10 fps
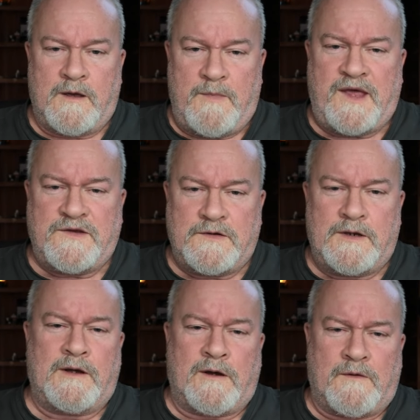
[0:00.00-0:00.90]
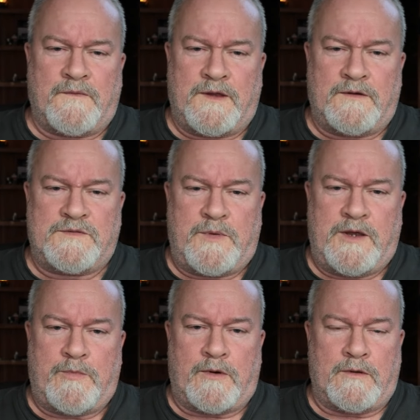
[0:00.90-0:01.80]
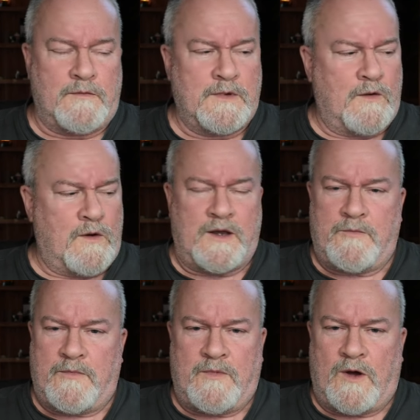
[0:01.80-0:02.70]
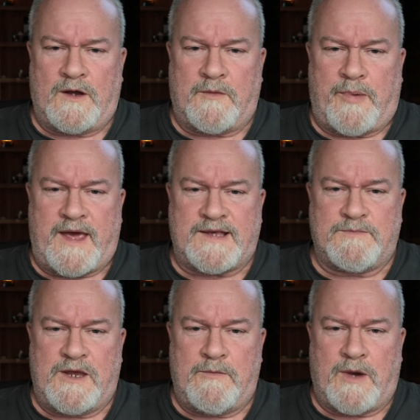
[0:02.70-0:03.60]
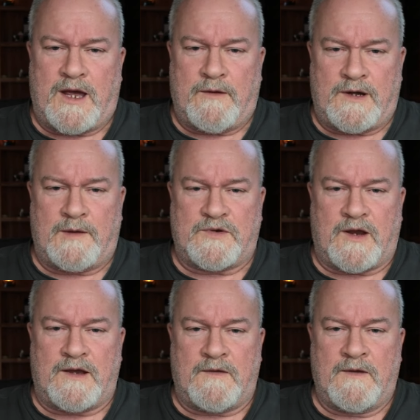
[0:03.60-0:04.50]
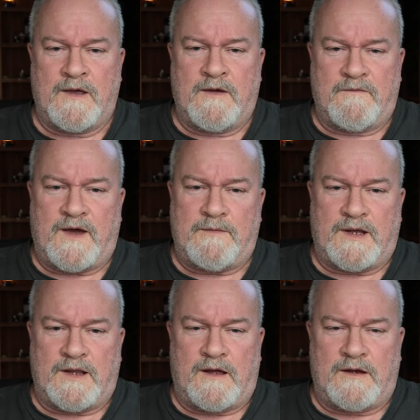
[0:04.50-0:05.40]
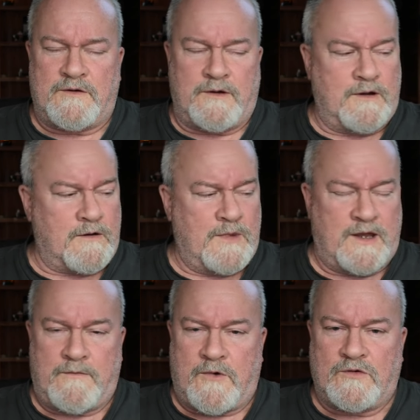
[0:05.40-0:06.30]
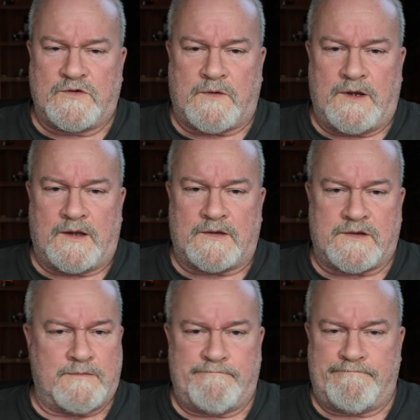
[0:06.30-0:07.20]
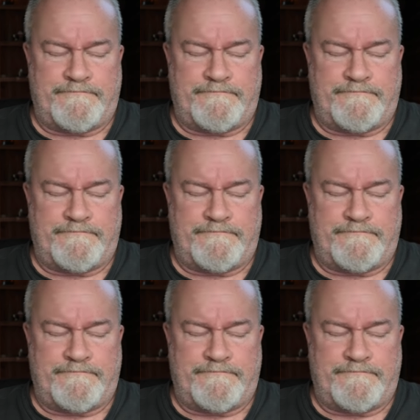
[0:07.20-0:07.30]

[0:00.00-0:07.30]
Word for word: Imagine the nerve of those people wanting wanting to pass me by when I'm trying to find my laundry or my grocery list.